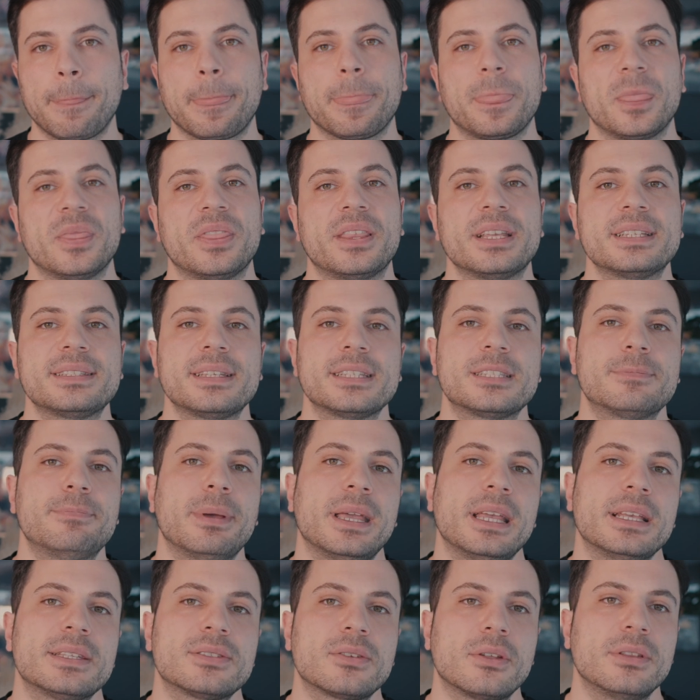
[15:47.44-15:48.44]
This is
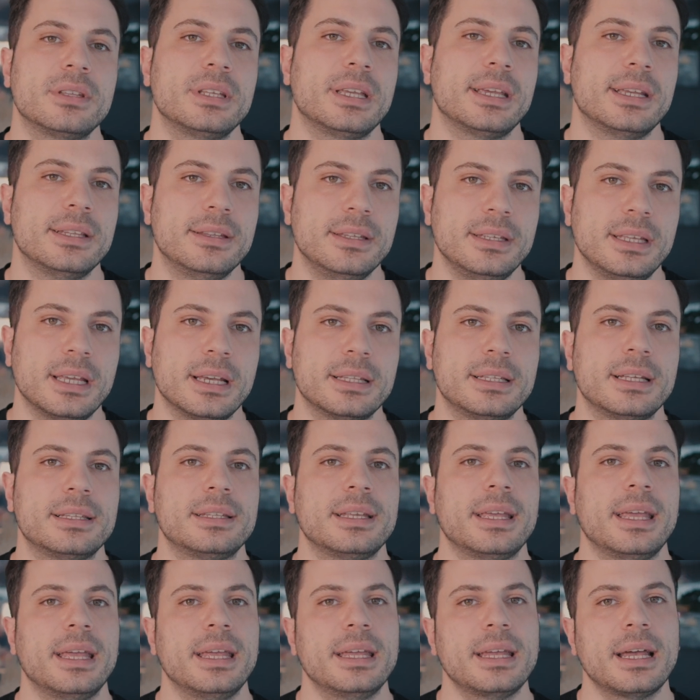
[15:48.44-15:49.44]
based on the idea that
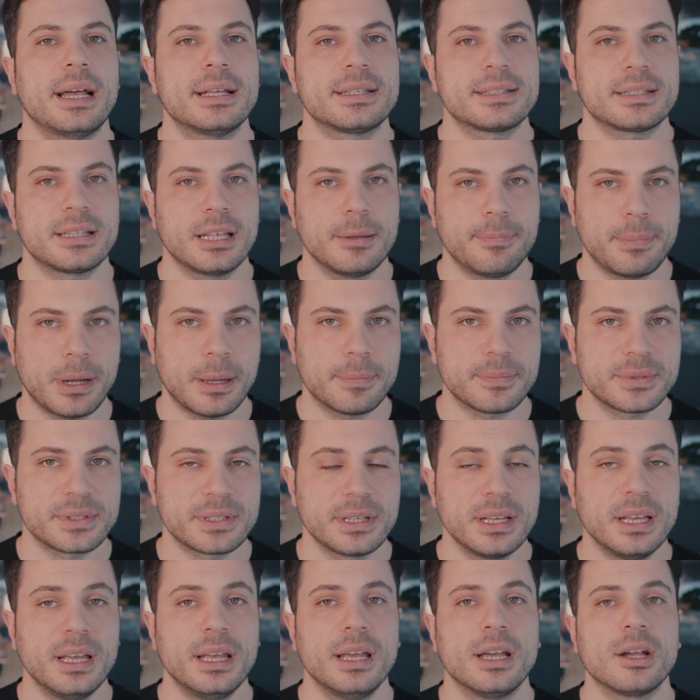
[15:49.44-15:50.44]
AI
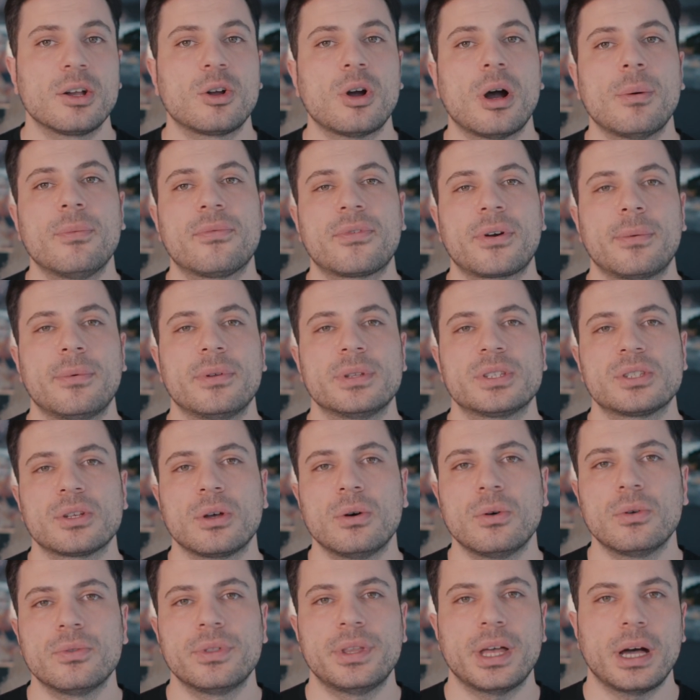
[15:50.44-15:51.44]
slip-ups come from its
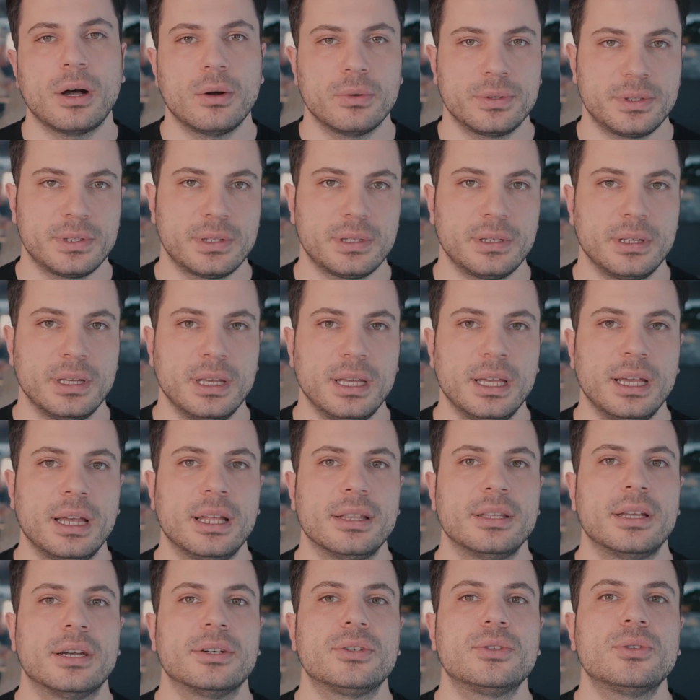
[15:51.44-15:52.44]
own doubts.
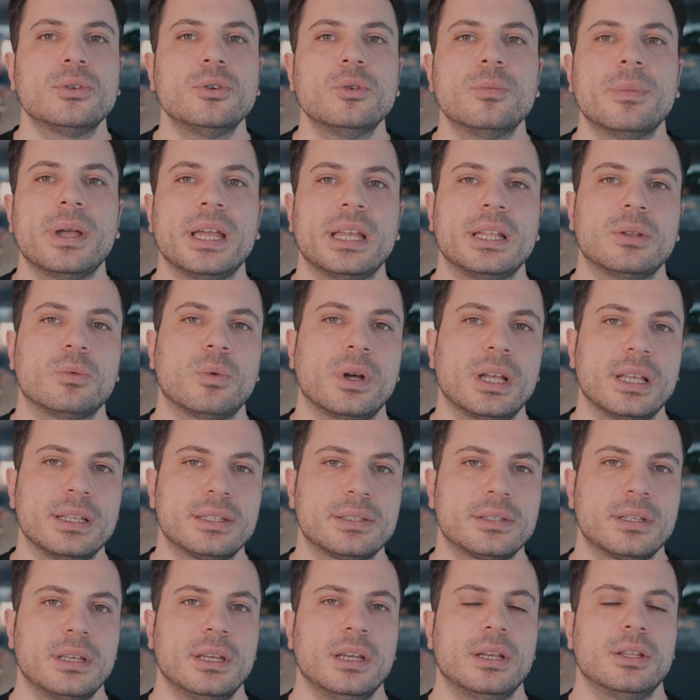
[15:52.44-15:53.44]
There are two main
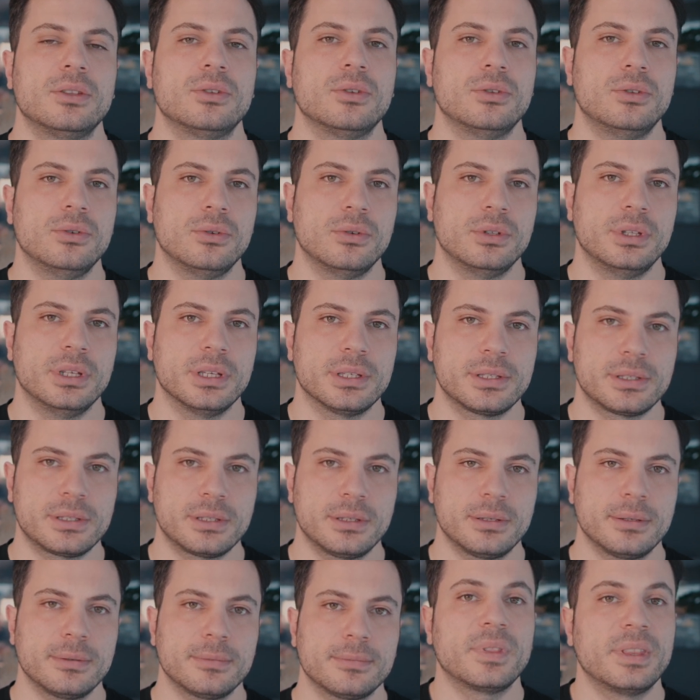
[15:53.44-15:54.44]
ways to do
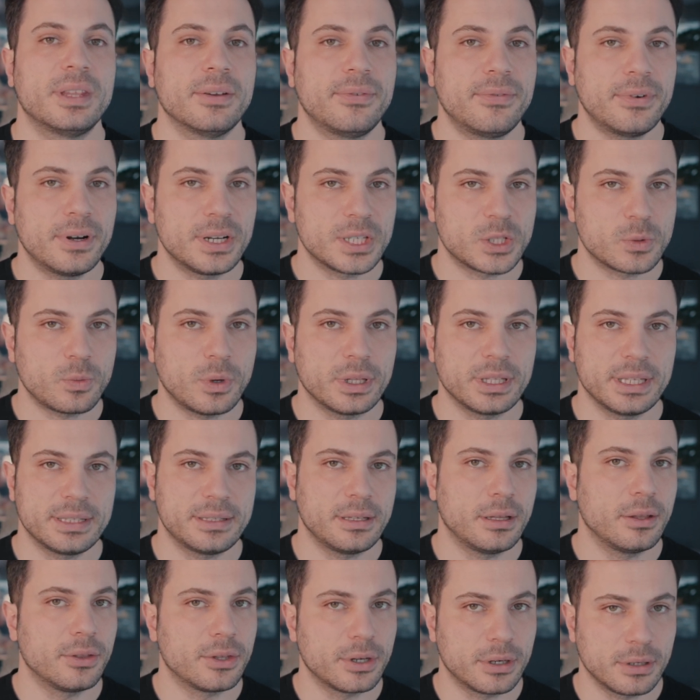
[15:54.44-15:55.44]
this. The first one is
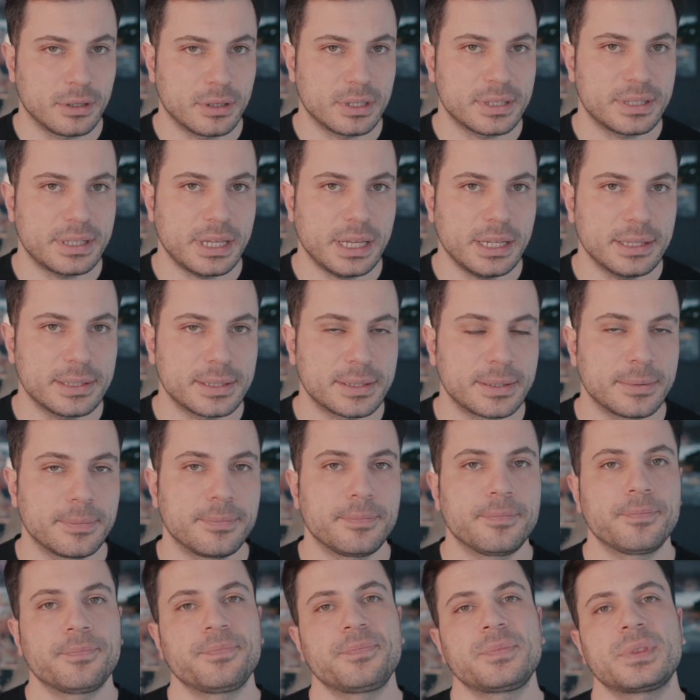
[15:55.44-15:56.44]
internal states.
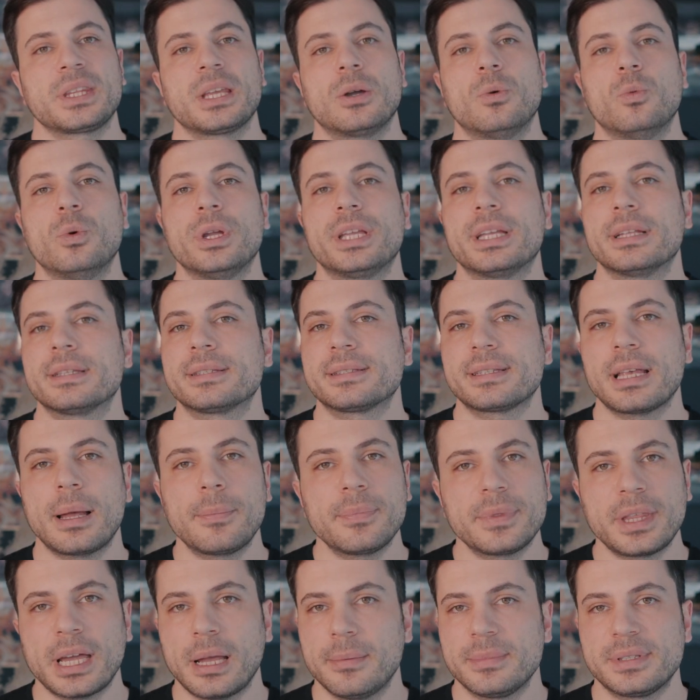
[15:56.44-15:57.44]
We can
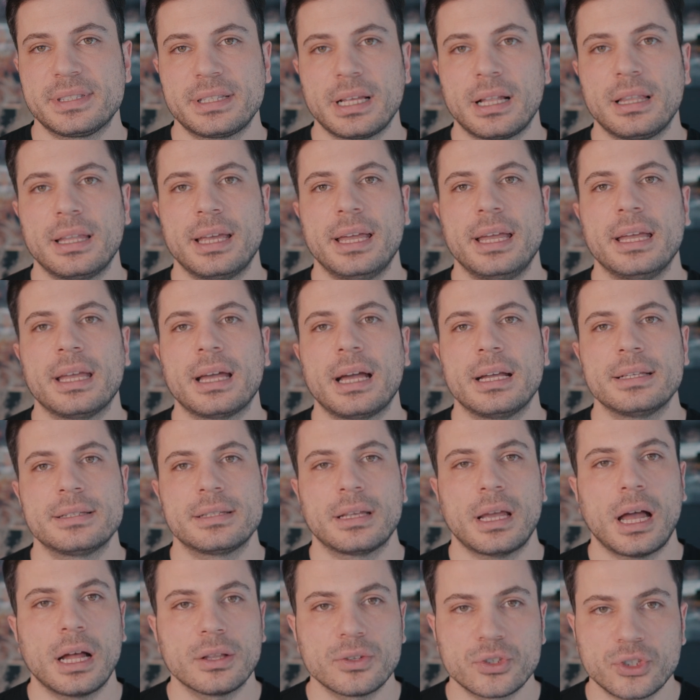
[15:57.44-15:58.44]
sometimes tell AI is
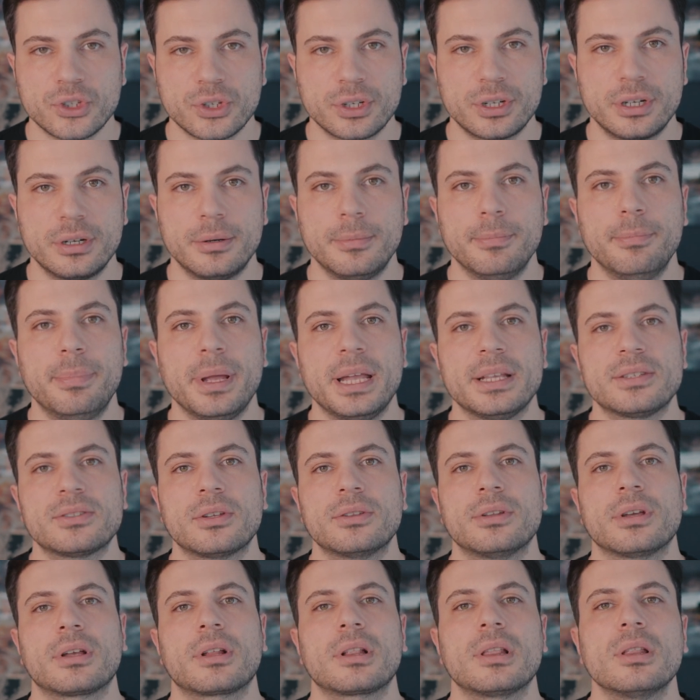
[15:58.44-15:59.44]
unsure based on
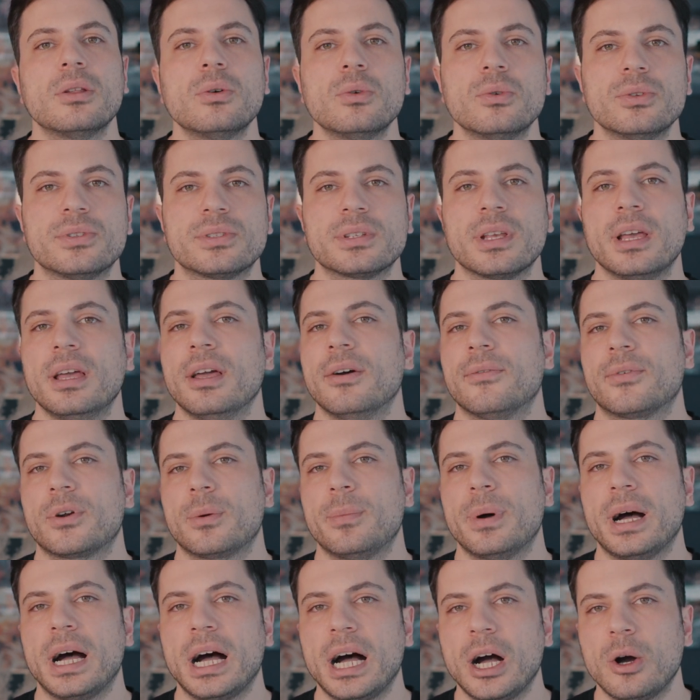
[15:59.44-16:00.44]
the clues from
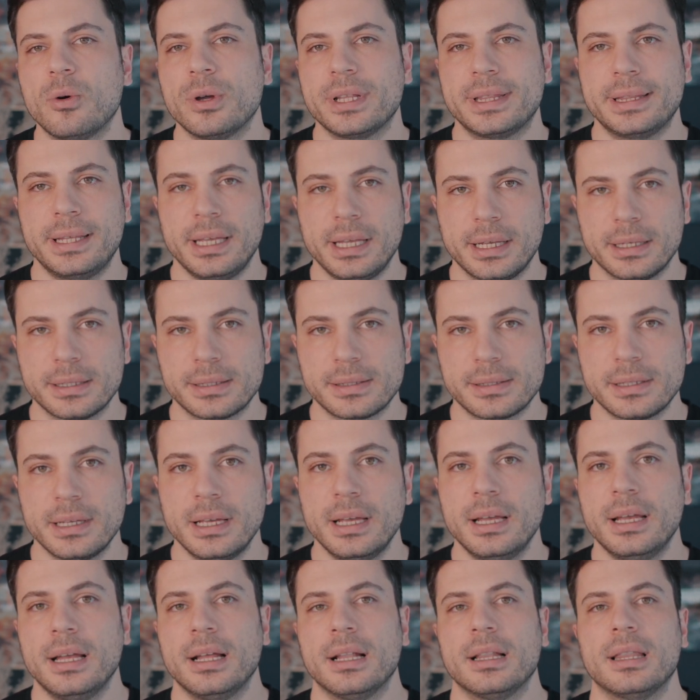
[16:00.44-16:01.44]
how it thinks,
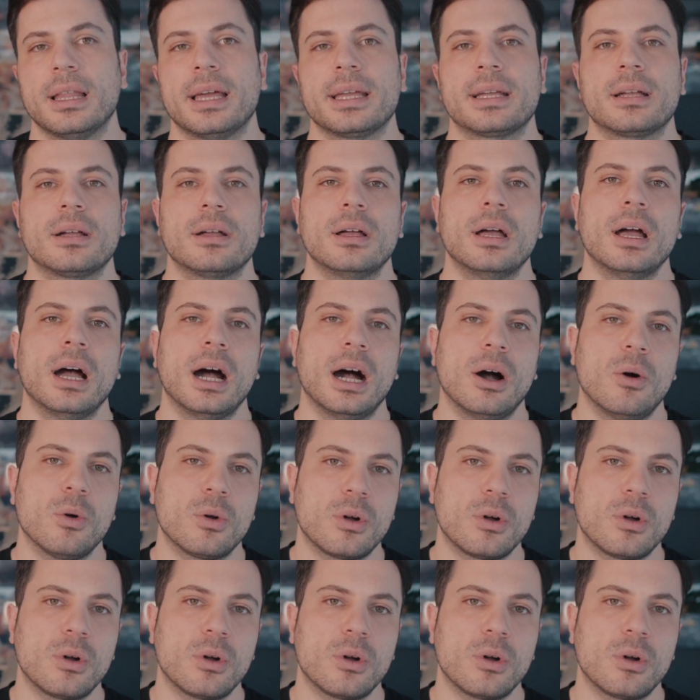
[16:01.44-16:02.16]
like how